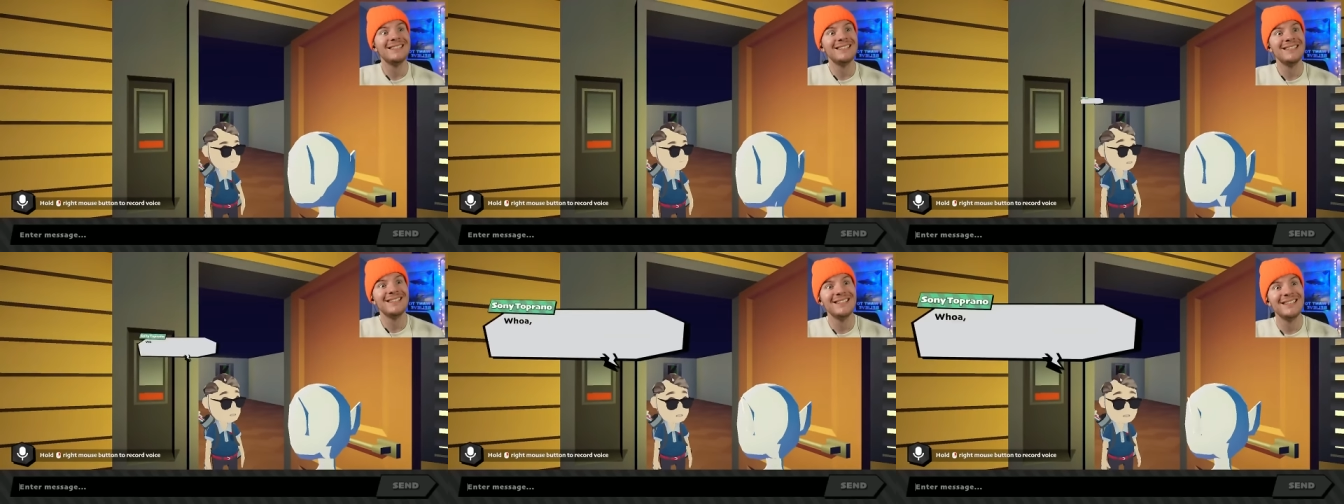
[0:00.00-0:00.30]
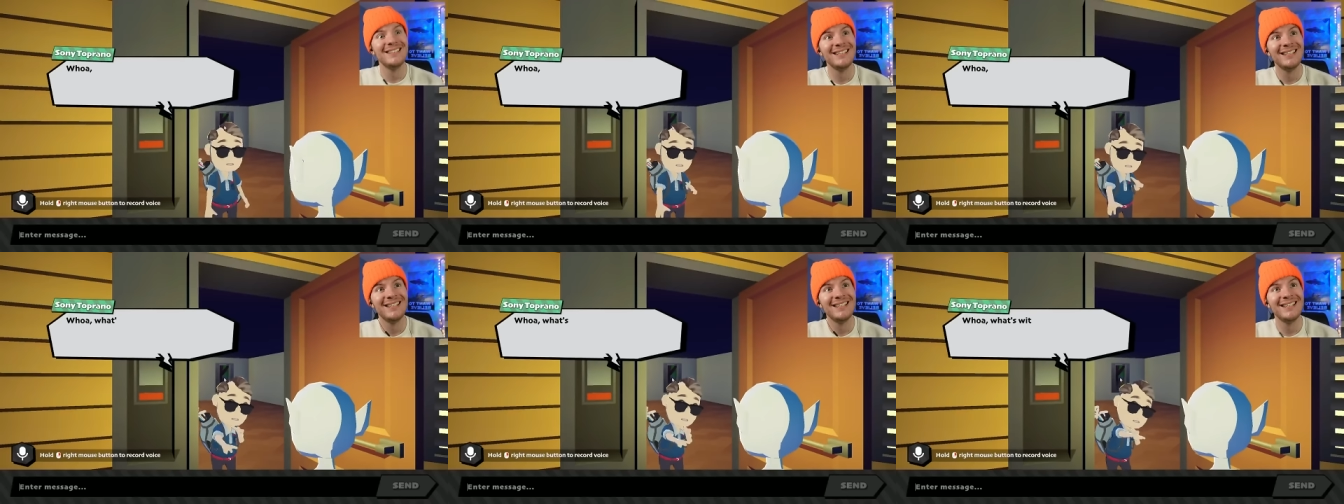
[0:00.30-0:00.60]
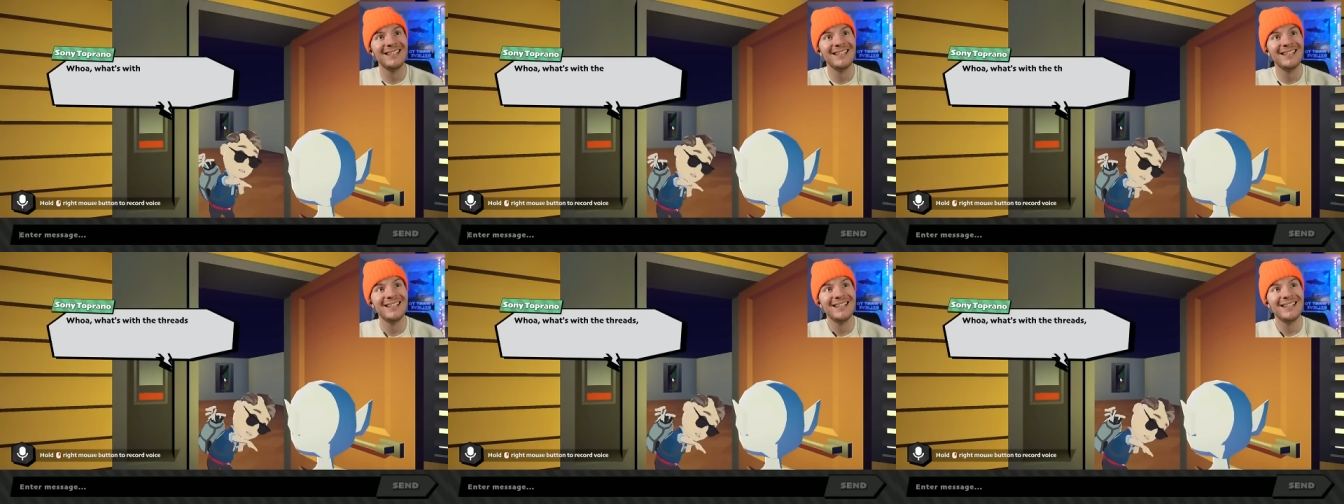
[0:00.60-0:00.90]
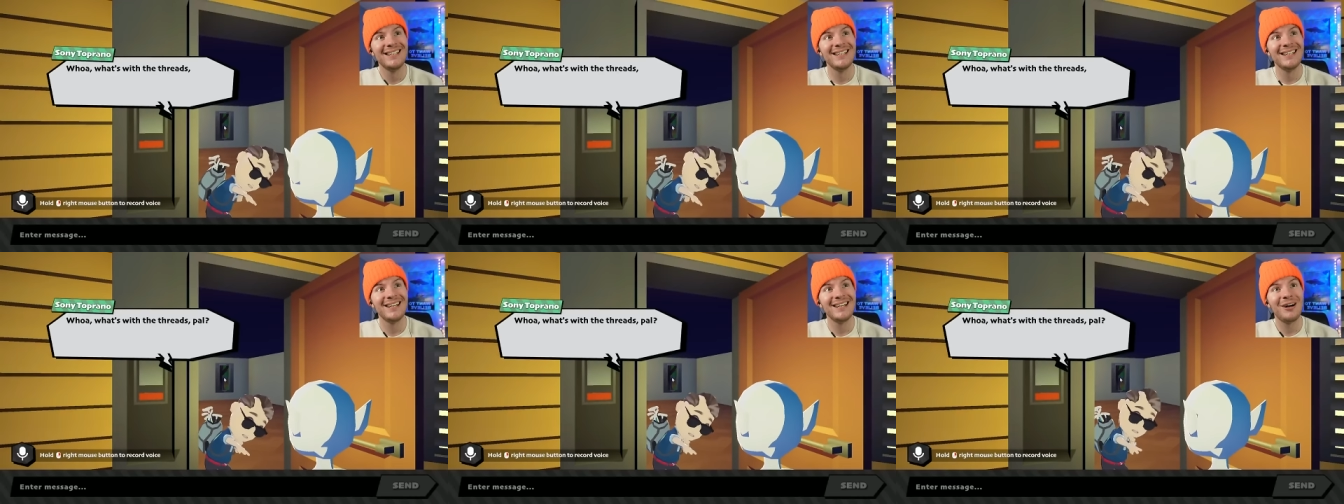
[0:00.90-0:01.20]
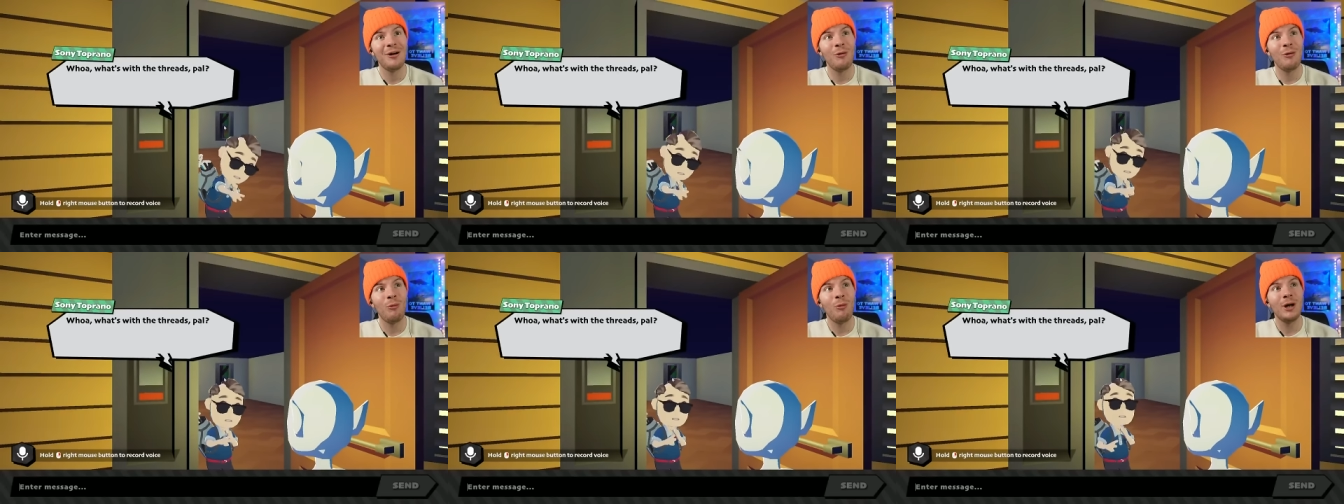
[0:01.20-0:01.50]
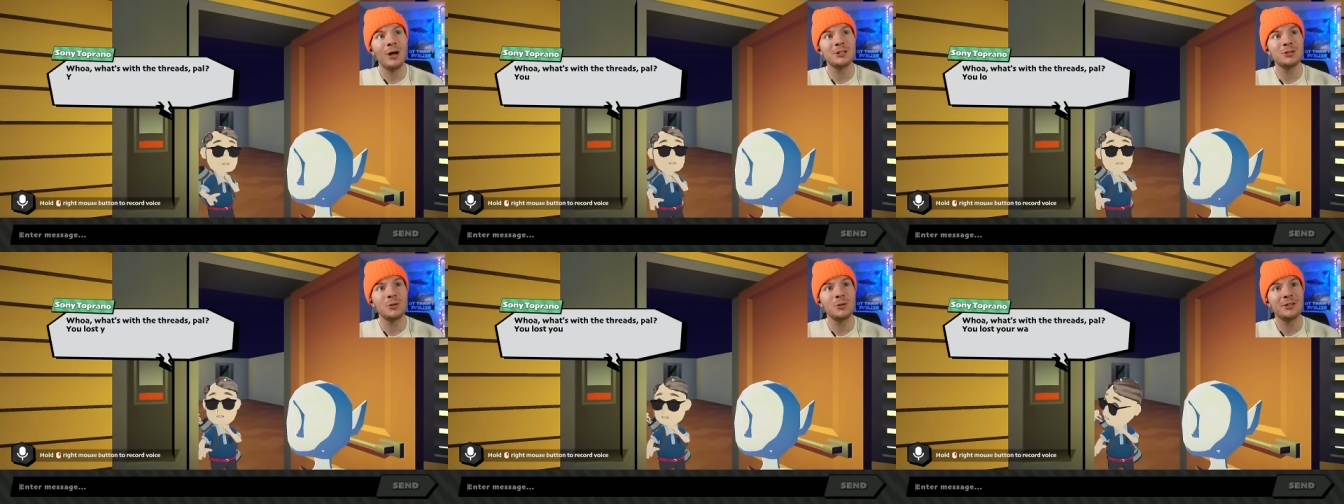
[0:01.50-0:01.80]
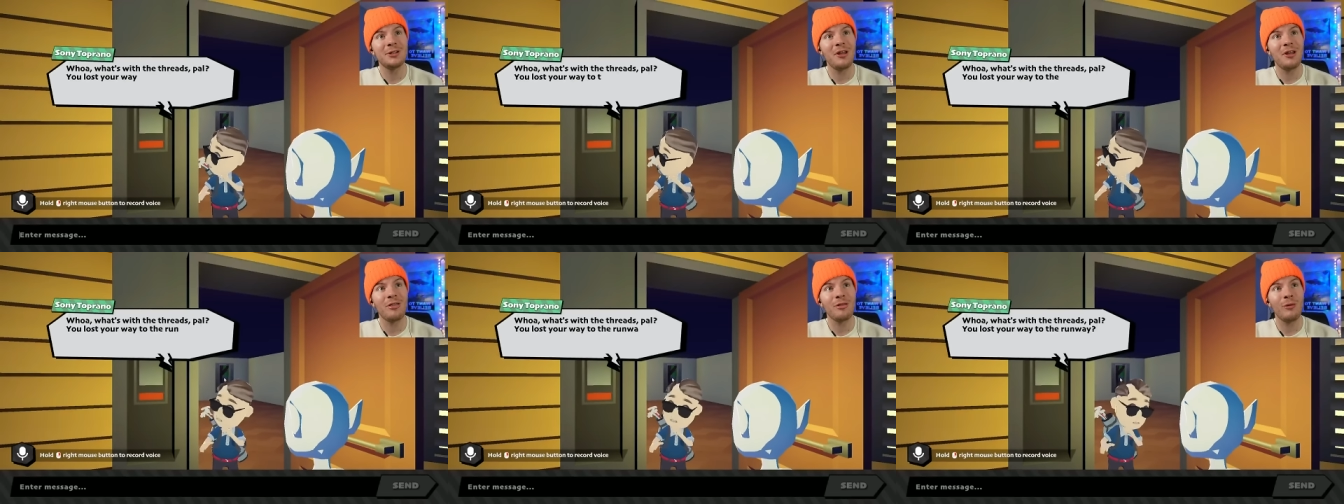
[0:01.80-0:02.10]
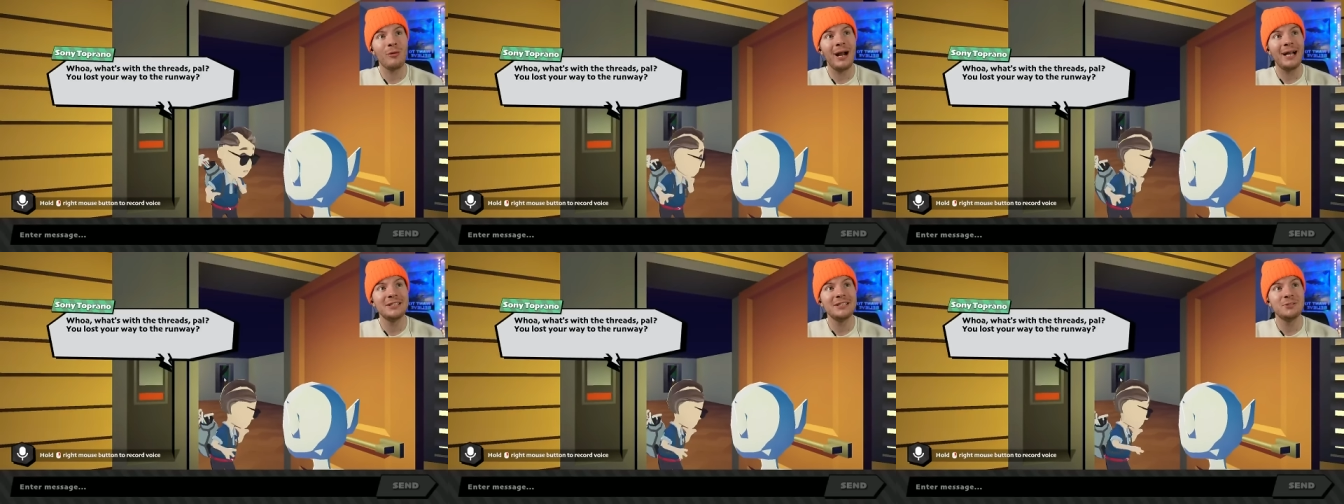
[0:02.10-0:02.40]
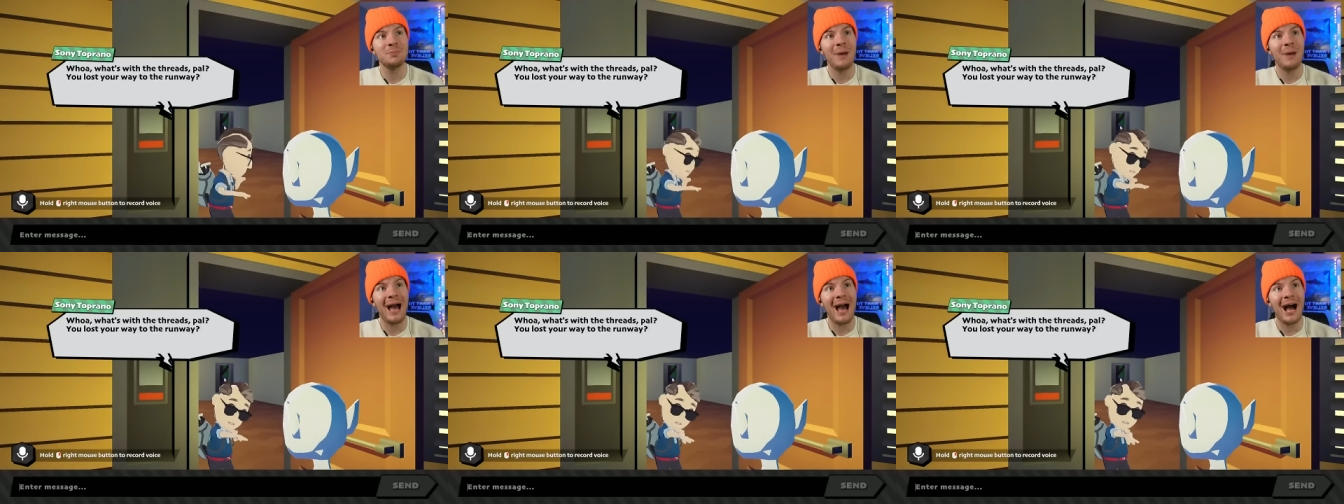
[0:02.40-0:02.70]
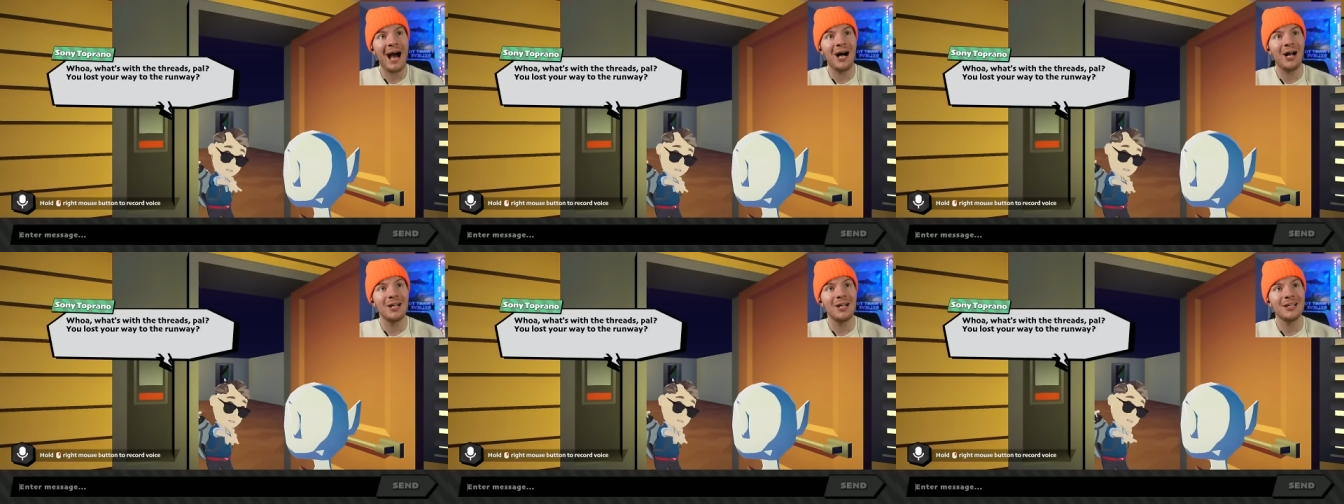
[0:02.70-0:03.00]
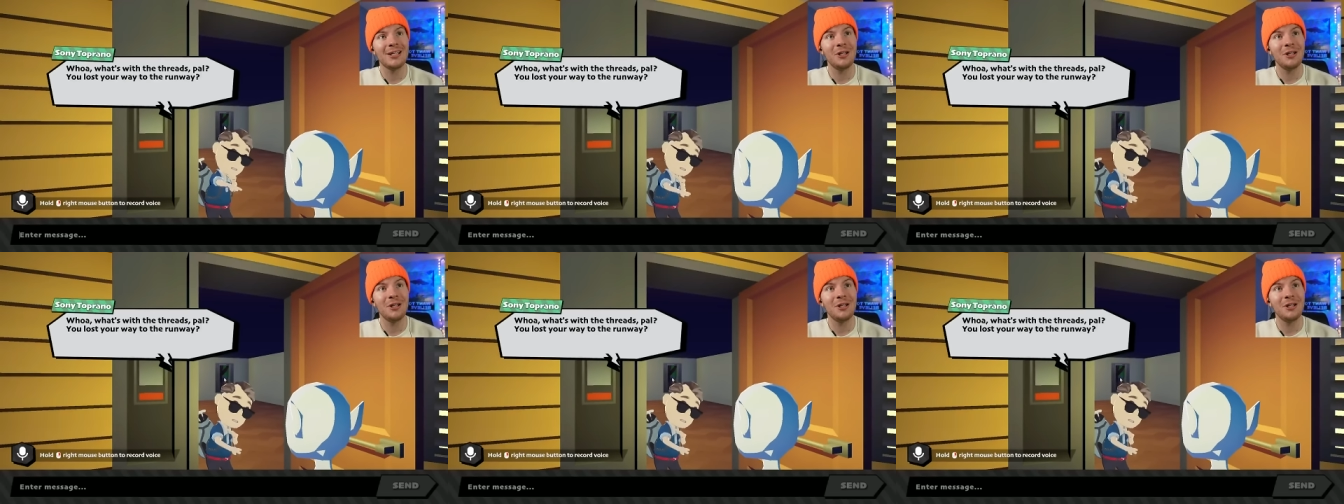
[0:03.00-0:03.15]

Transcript: Voila! What's with the threads, pal?